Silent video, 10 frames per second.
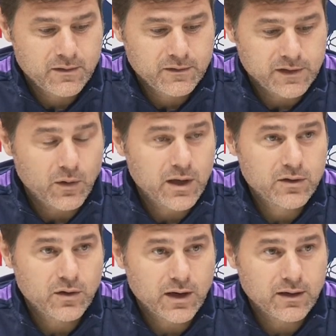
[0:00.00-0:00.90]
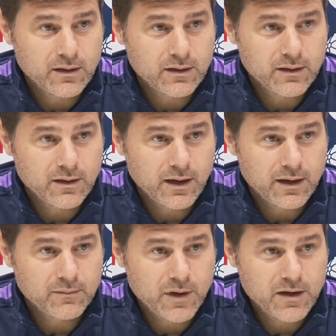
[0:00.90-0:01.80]
Southampton
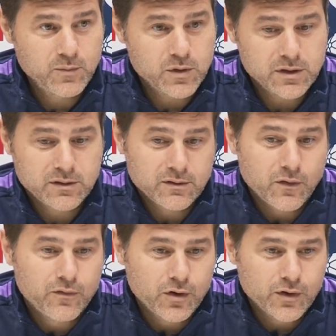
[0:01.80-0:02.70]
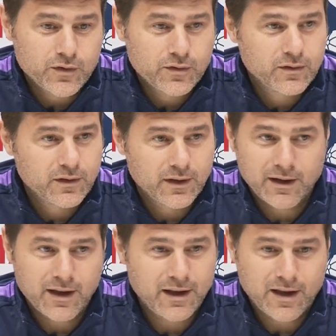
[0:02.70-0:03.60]
and Bayern Munich, of course.
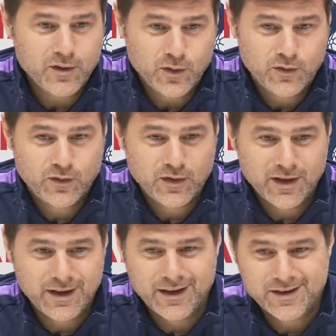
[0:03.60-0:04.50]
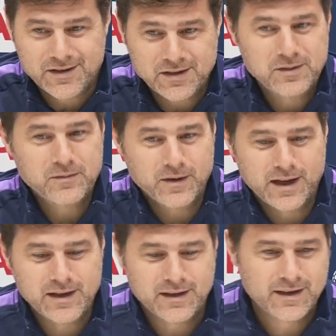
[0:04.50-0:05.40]
I cannot
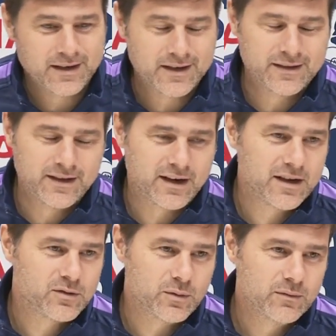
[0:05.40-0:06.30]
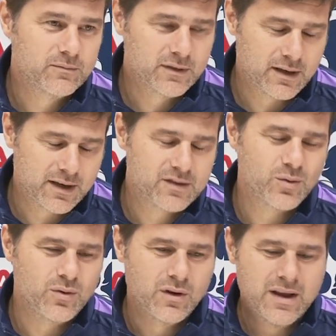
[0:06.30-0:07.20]
justify the result. The
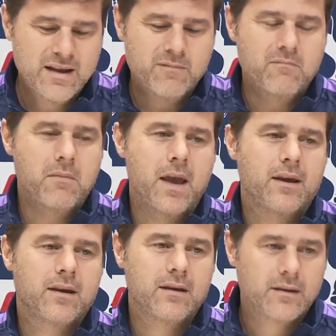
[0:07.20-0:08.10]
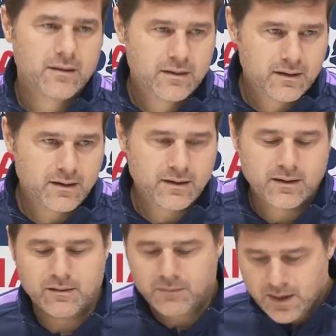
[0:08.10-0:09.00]
result make
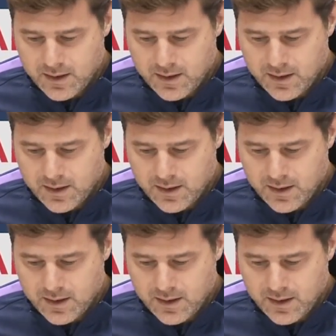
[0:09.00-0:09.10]
to